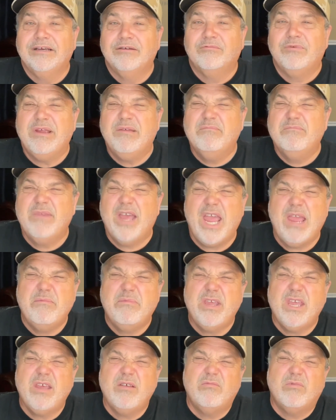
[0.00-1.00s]
we
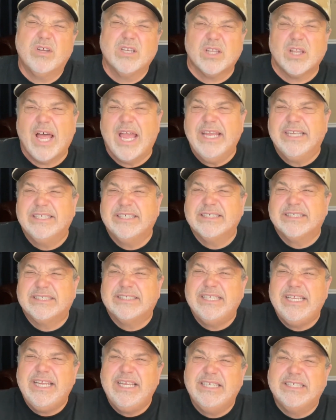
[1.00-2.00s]
maybe would like to
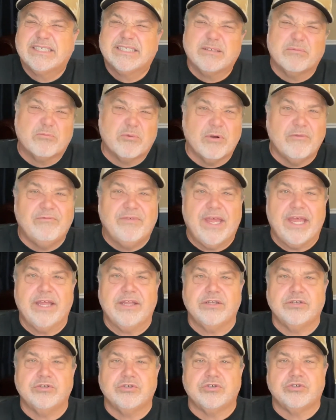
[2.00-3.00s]
see some
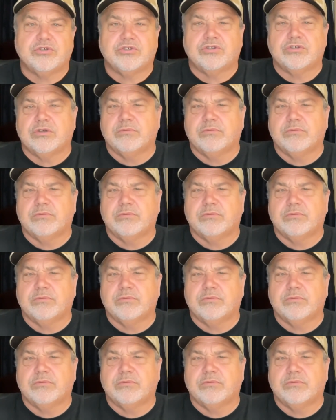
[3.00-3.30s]
revenge,